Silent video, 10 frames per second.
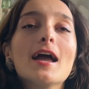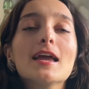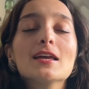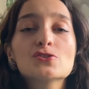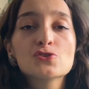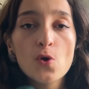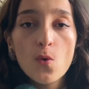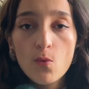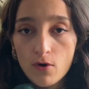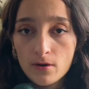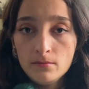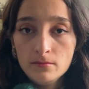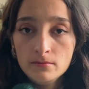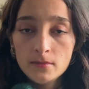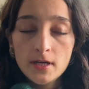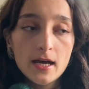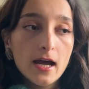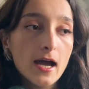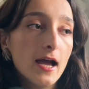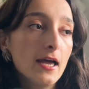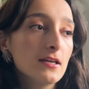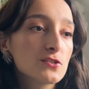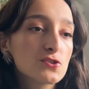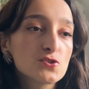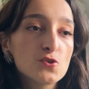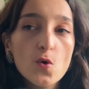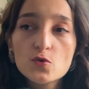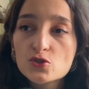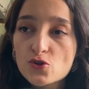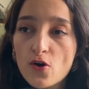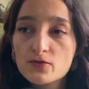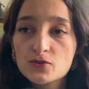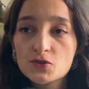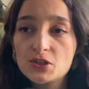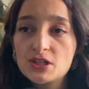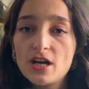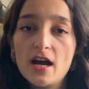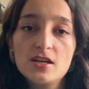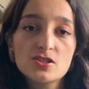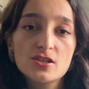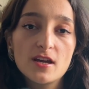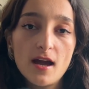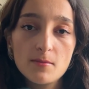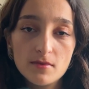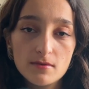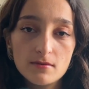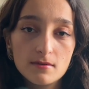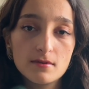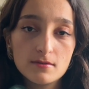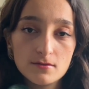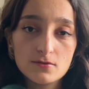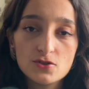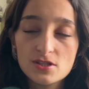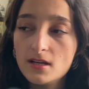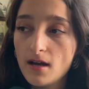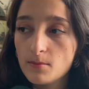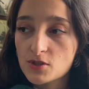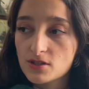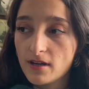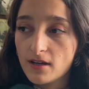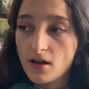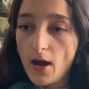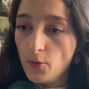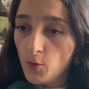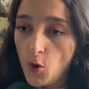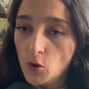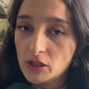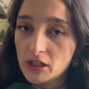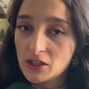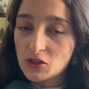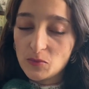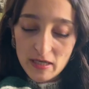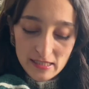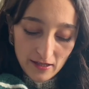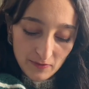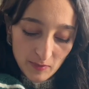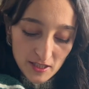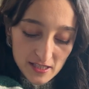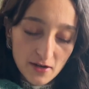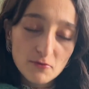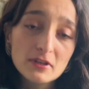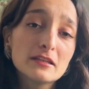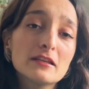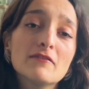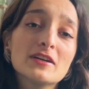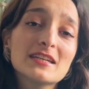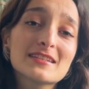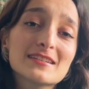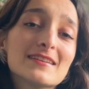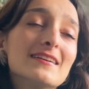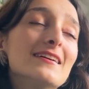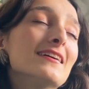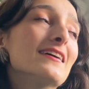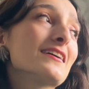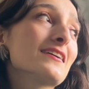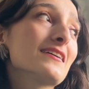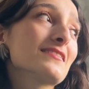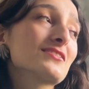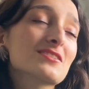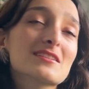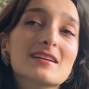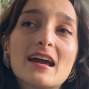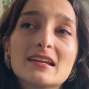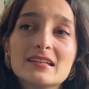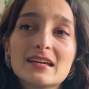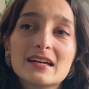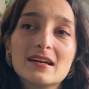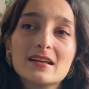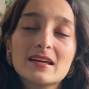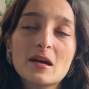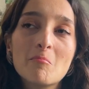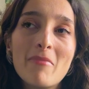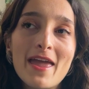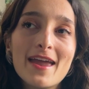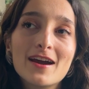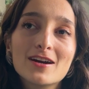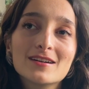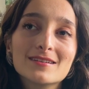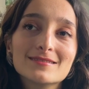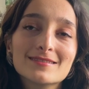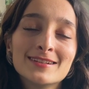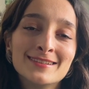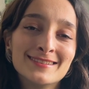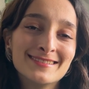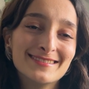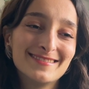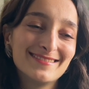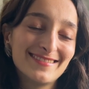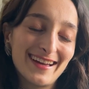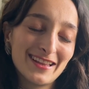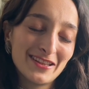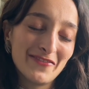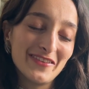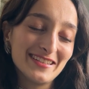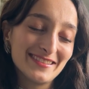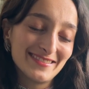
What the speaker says: It's so warm. It's so soft to the touch. Like, do you see? I'm just like, I'm holding it to myself because I really love it. It's just kind of like a bear. I love it.